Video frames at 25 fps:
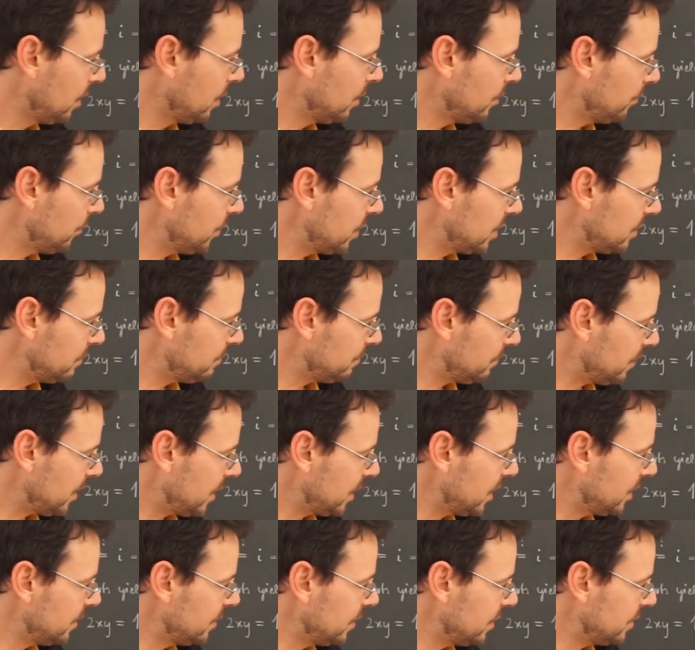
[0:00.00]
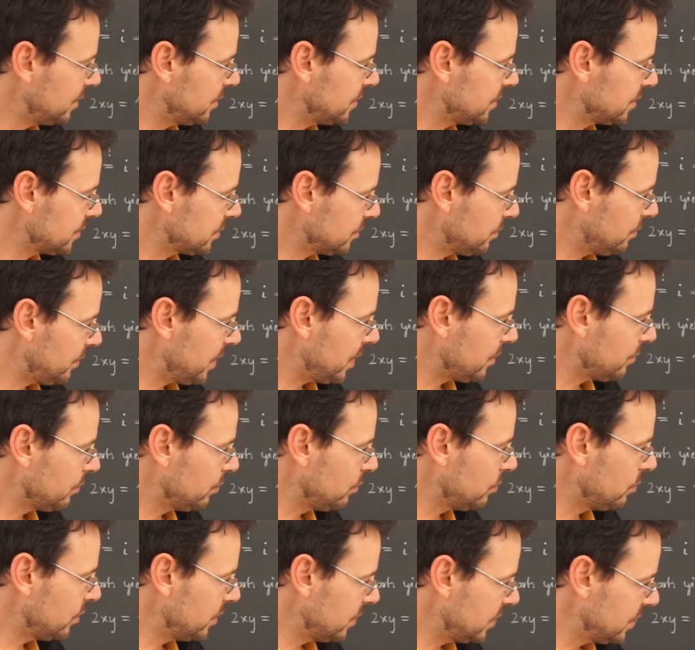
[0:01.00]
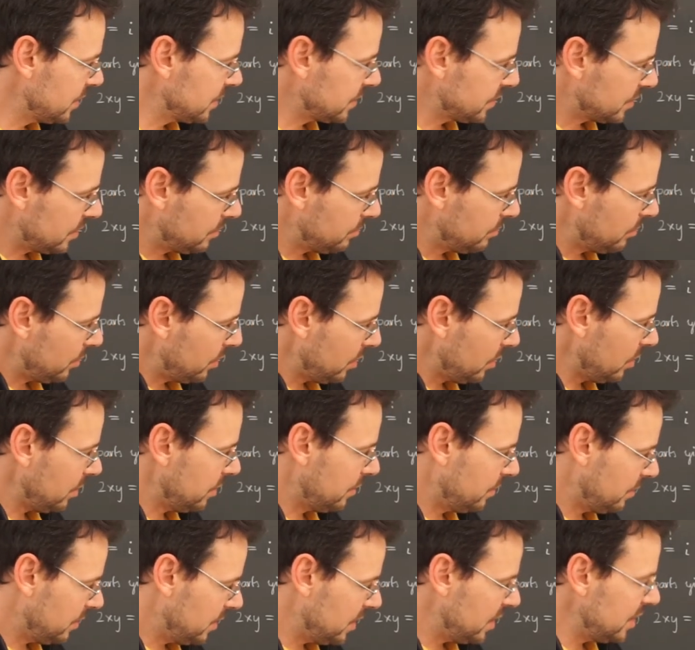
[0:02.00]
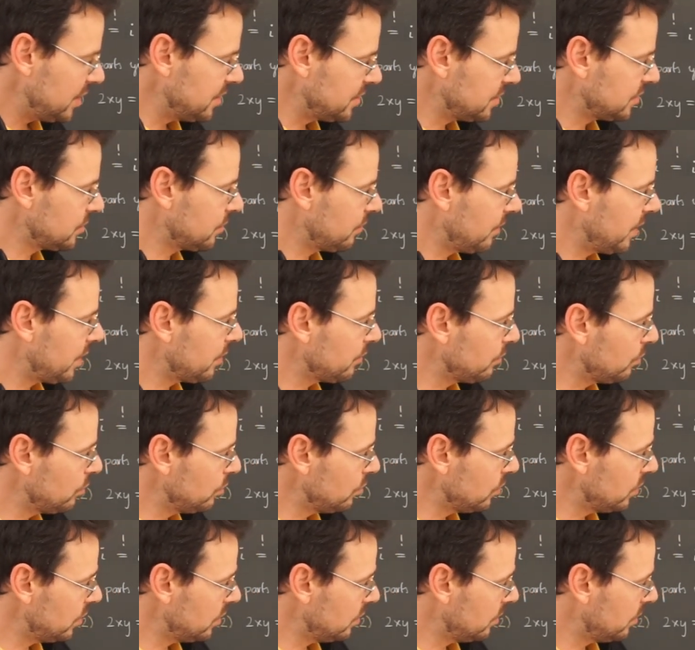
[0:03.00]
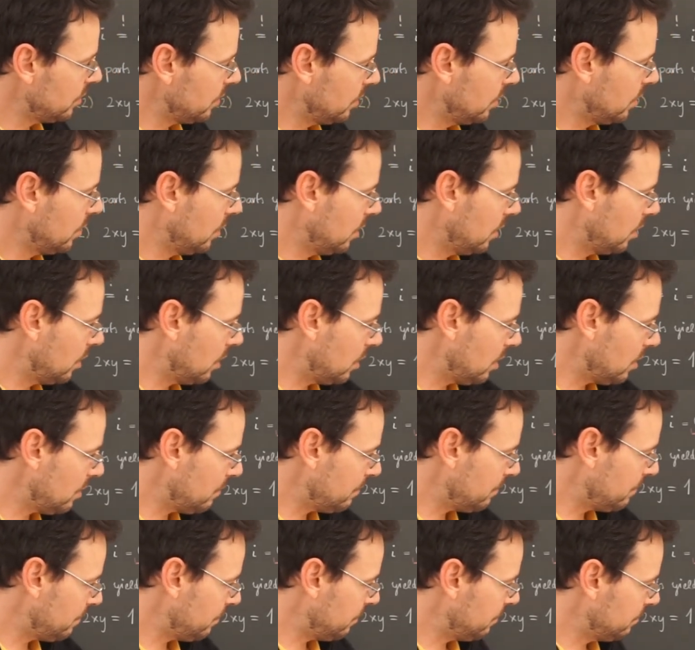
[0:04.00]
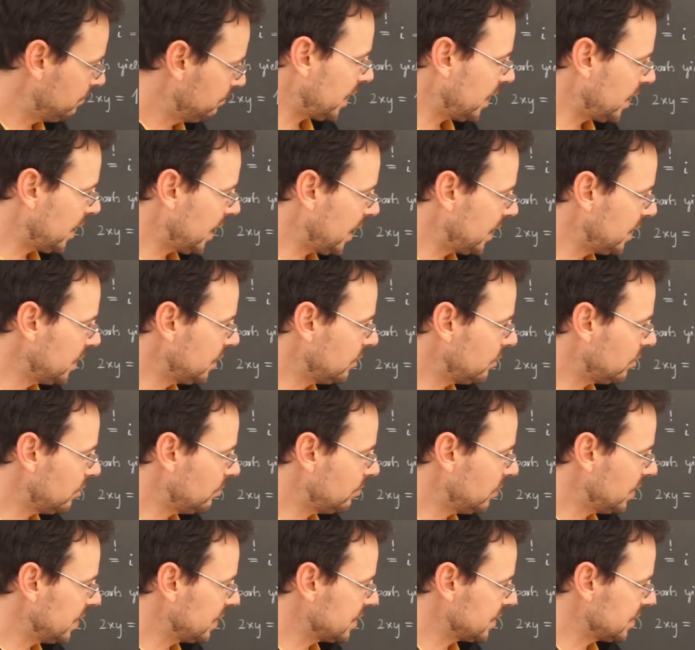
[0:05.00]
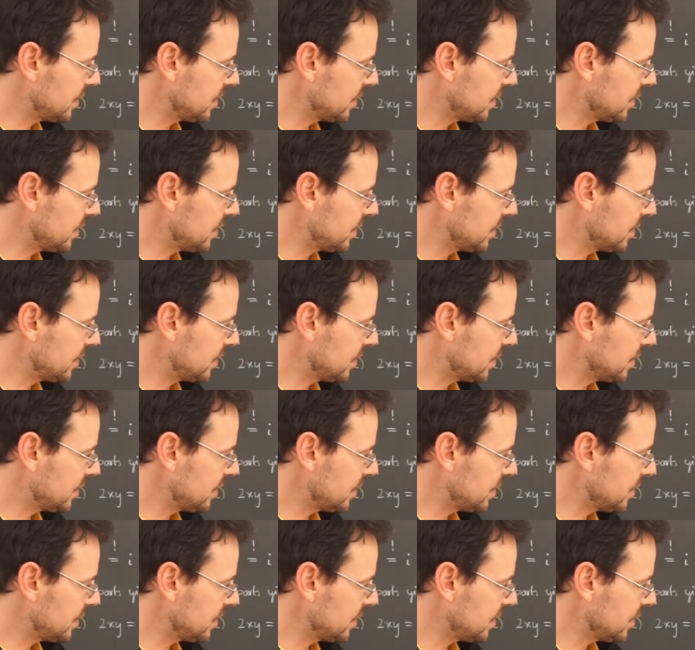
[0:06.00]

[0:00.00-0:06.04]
we define that the square root, this symbol, the square root of any complex